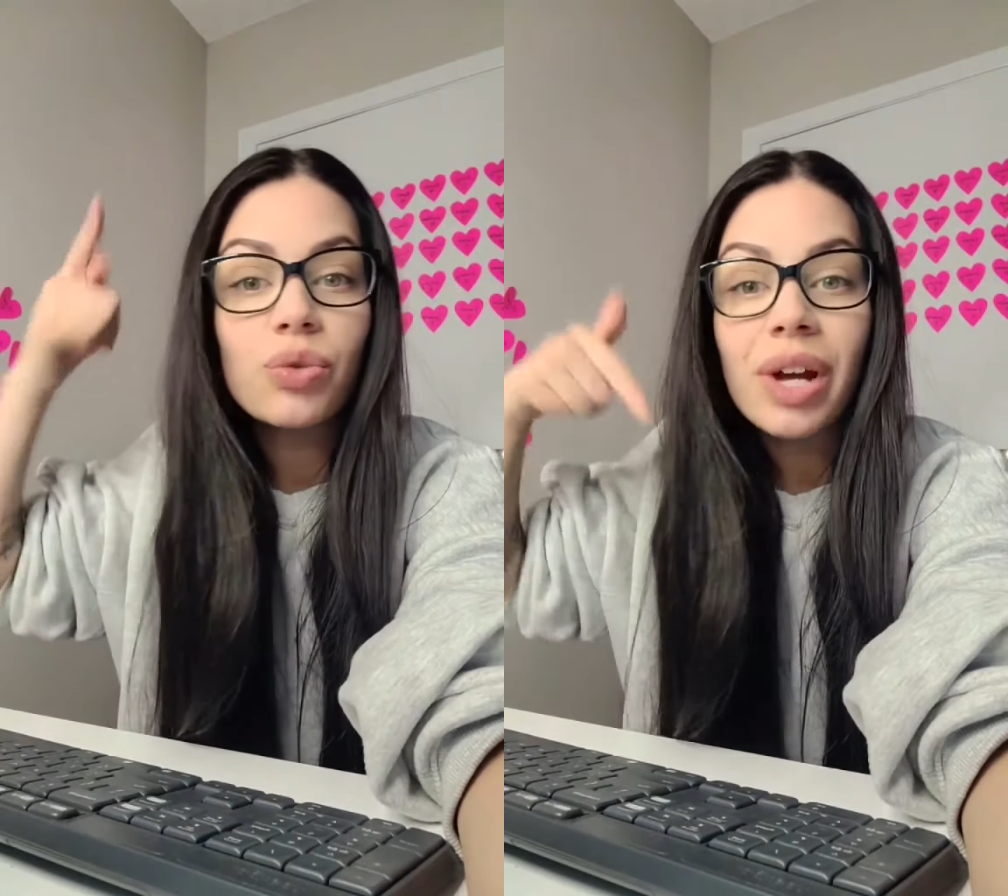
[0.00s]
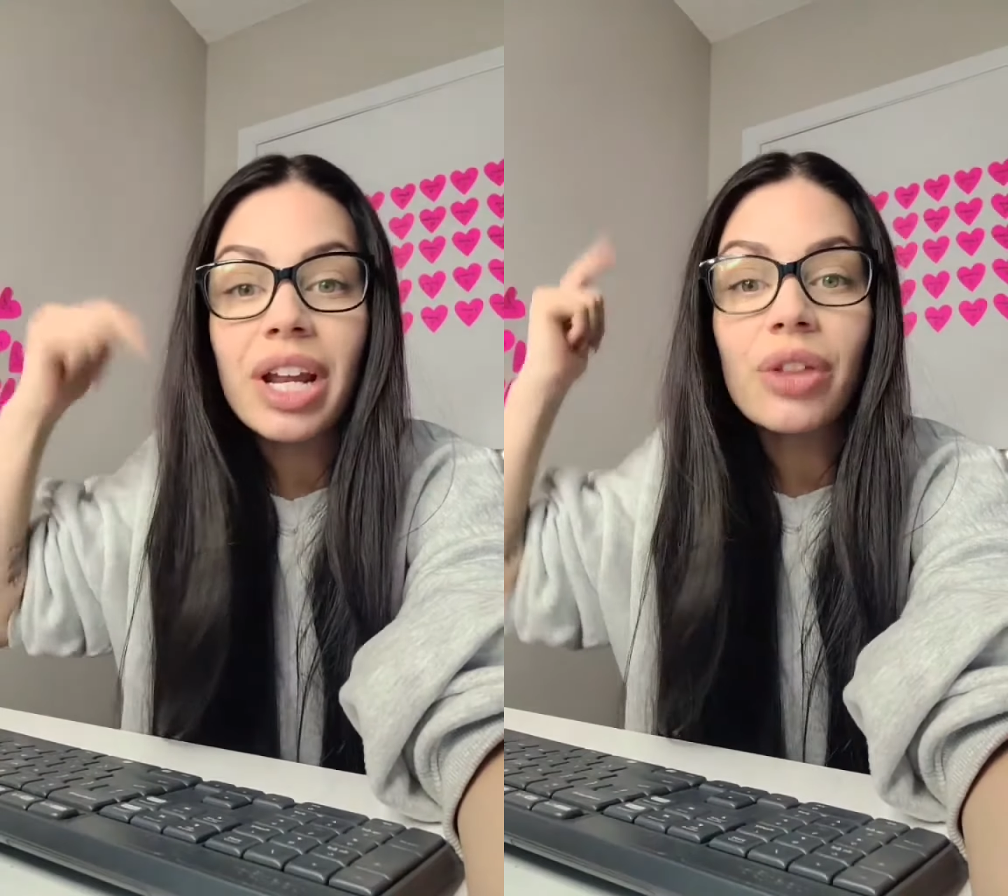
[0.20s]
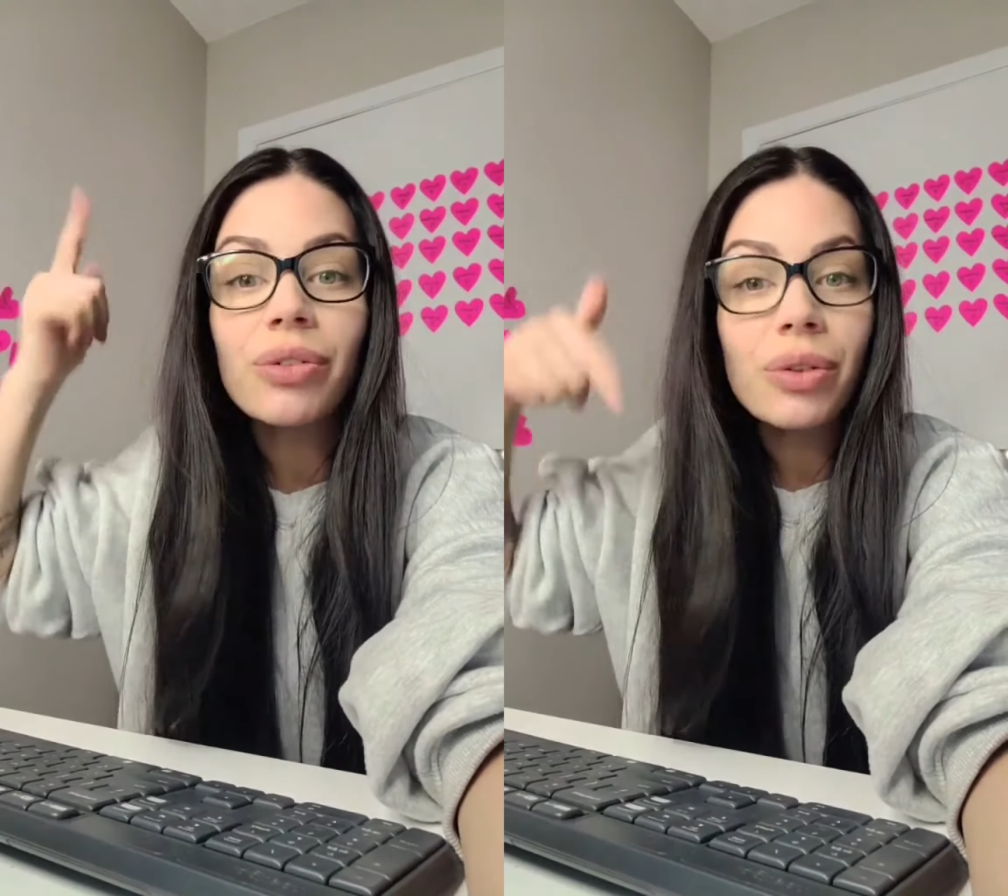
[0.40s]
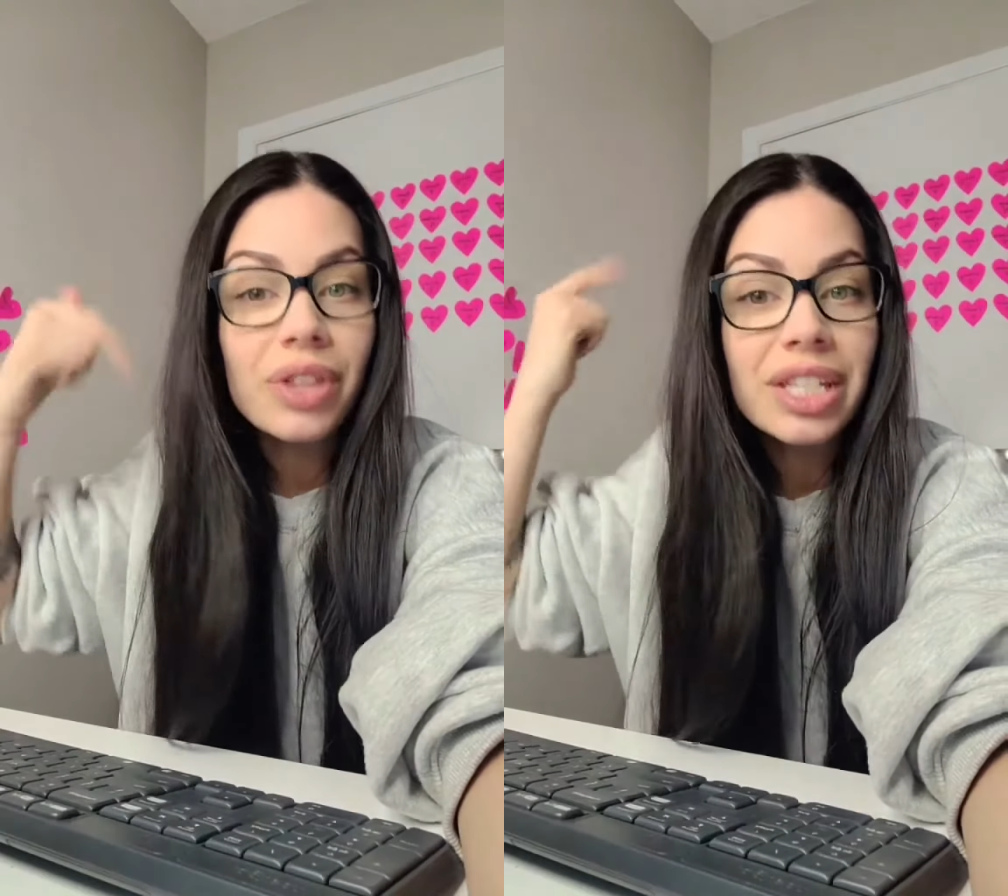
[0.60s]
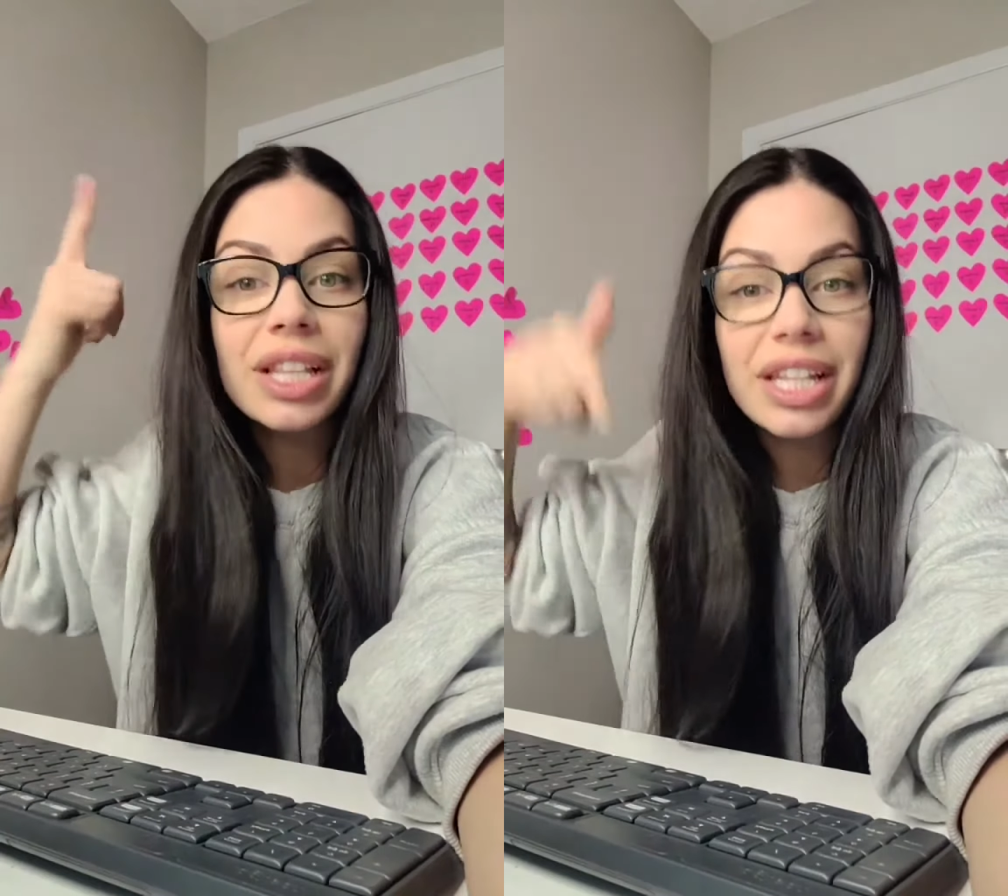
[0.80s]
running through
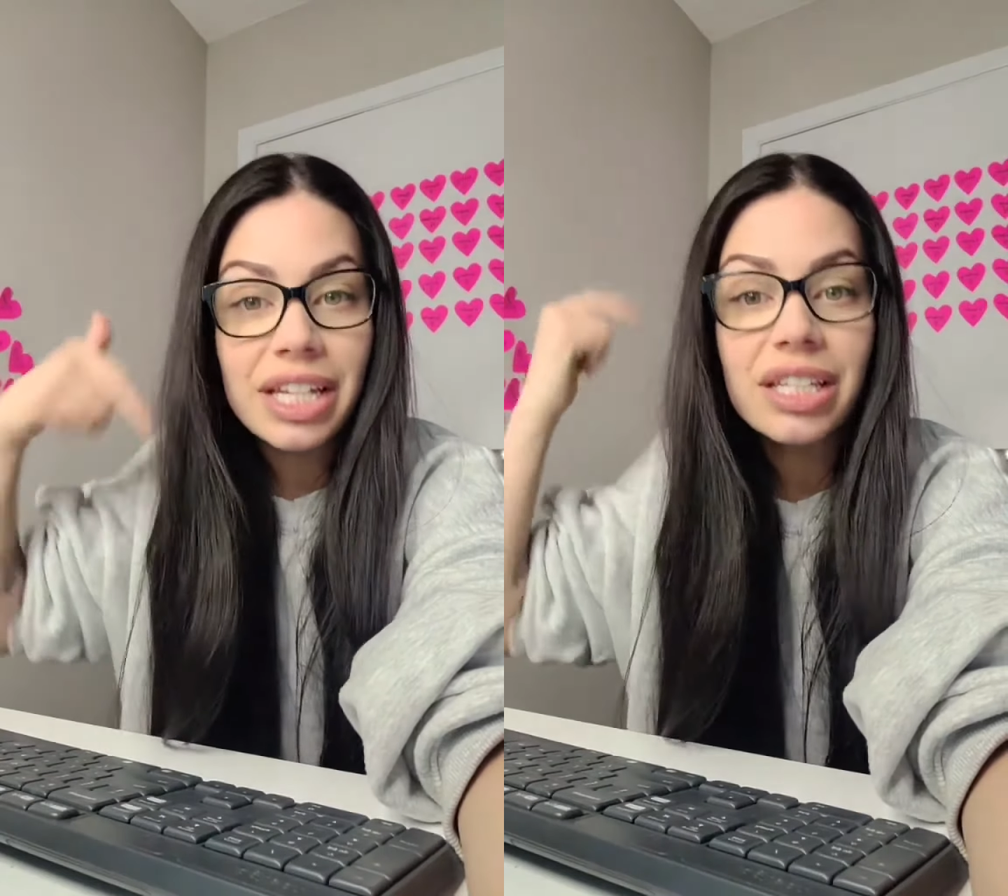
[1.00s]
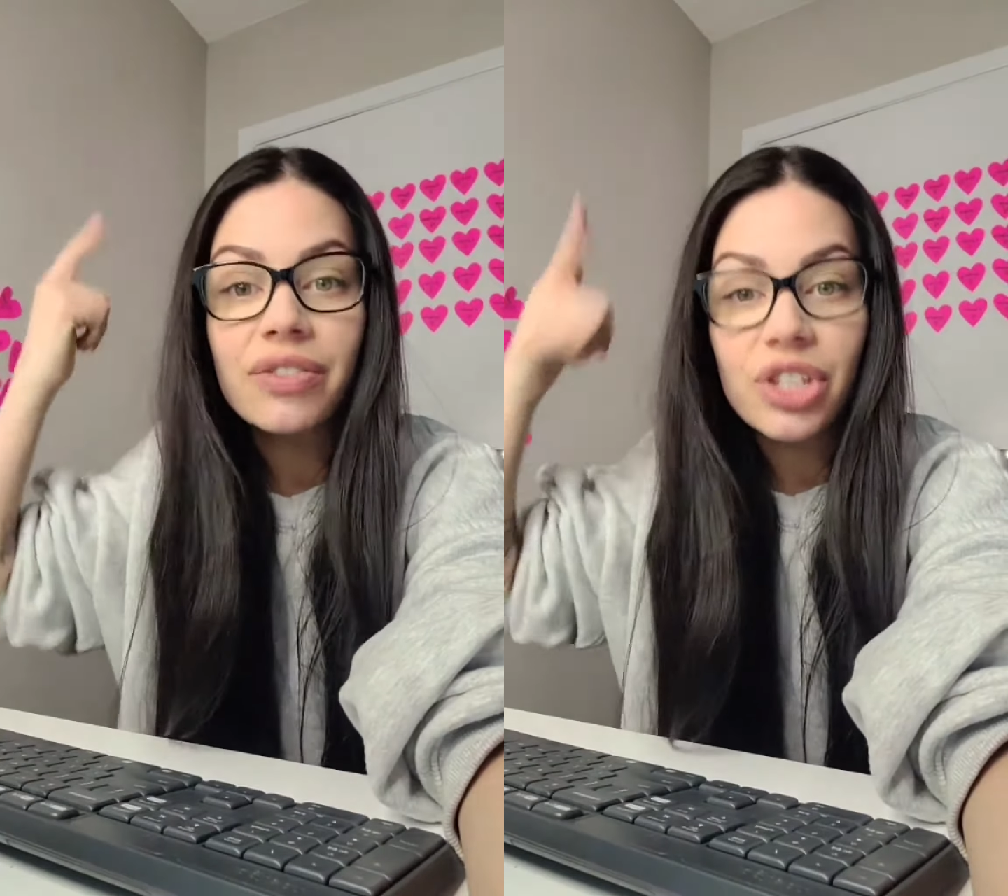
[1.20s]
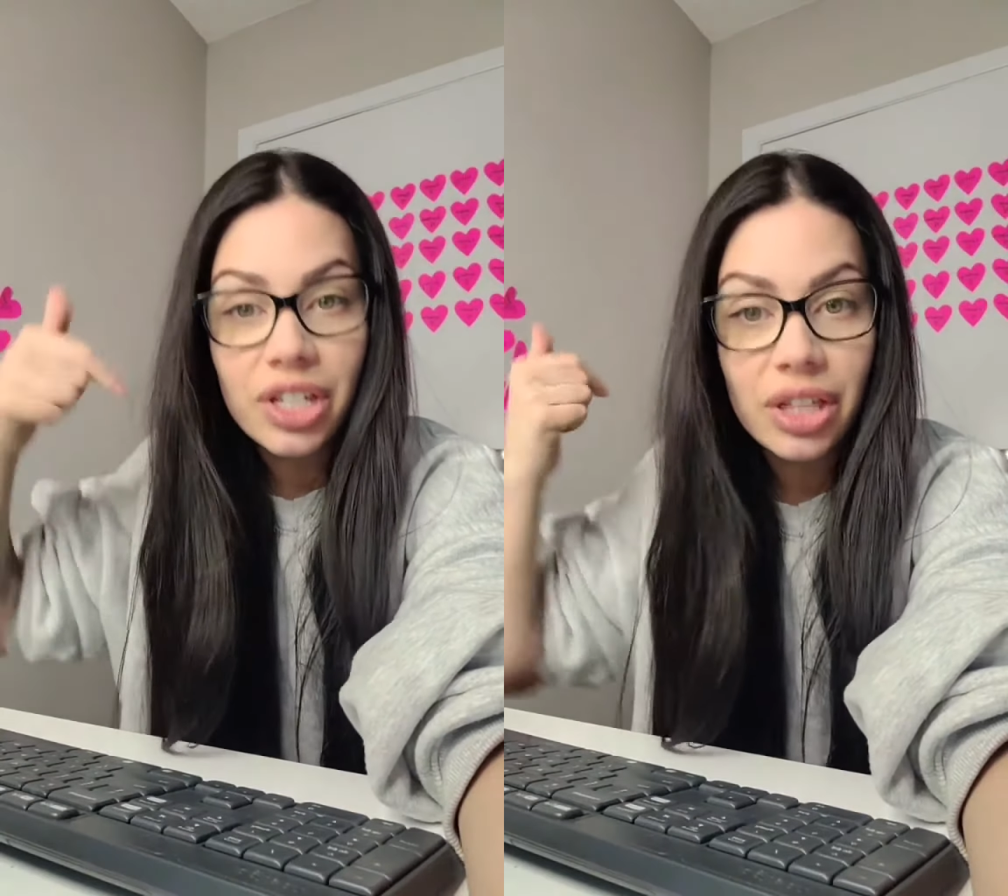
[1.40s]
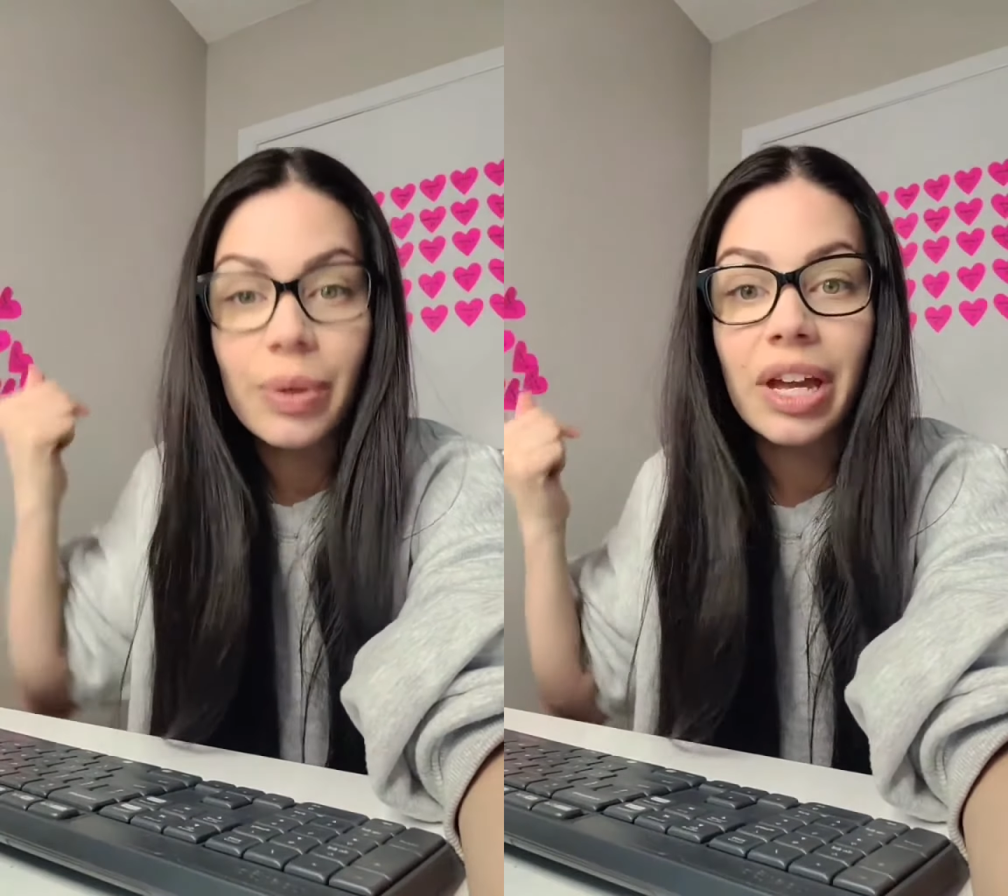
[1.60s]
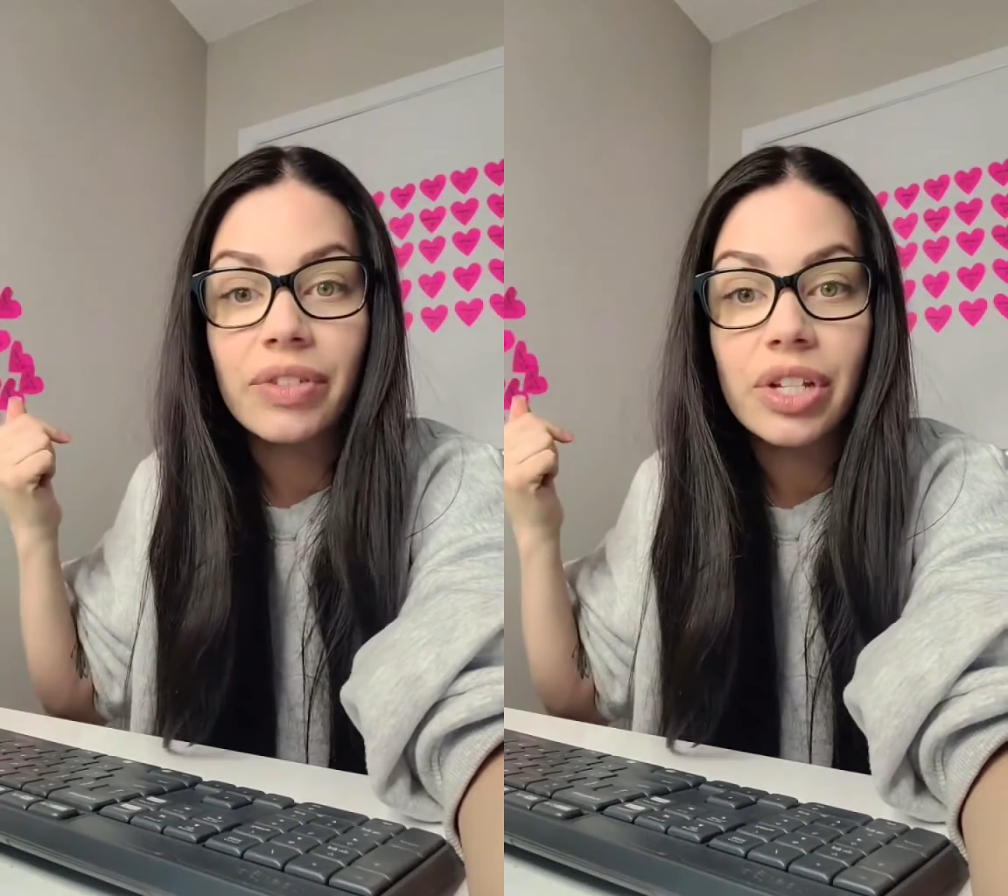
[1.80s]
this list of shit that
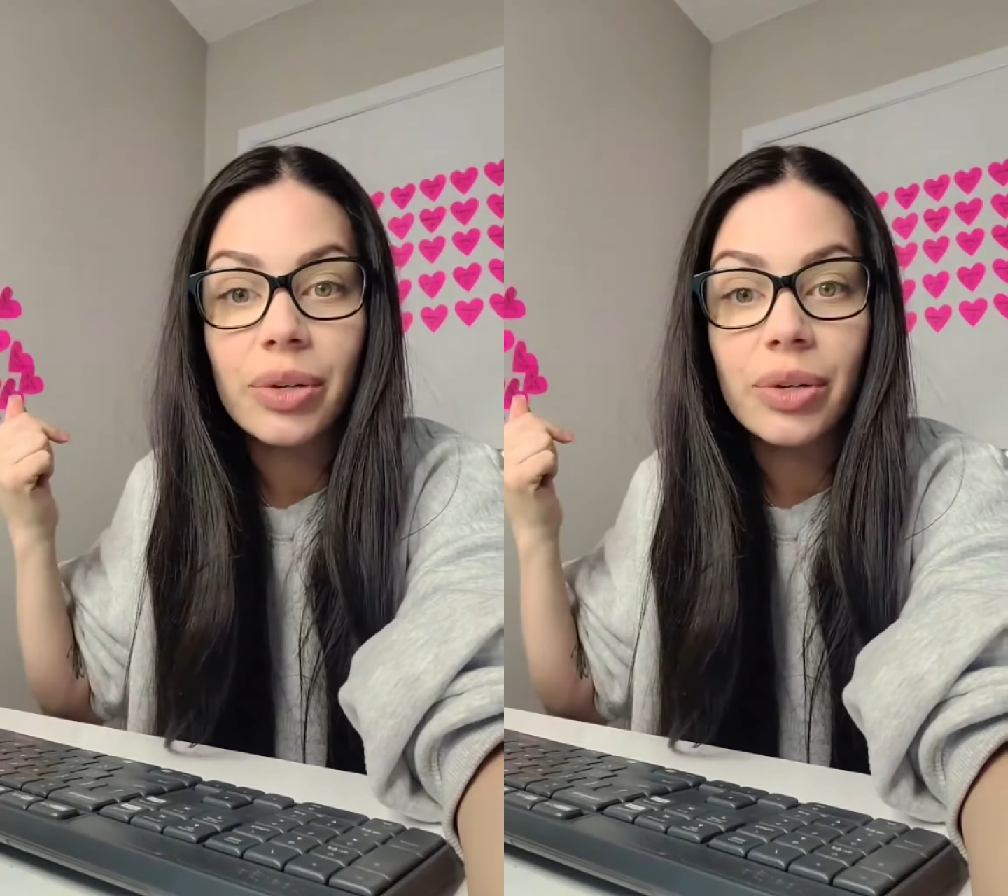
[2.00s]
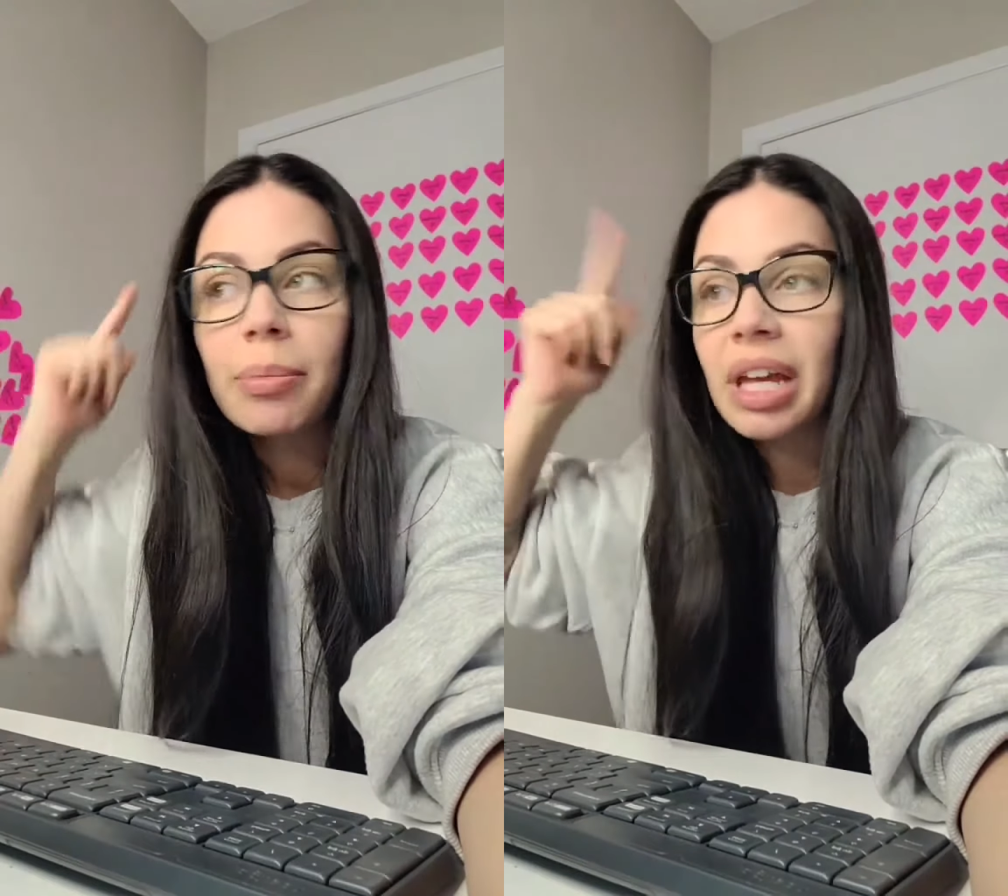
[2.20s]
we have to do.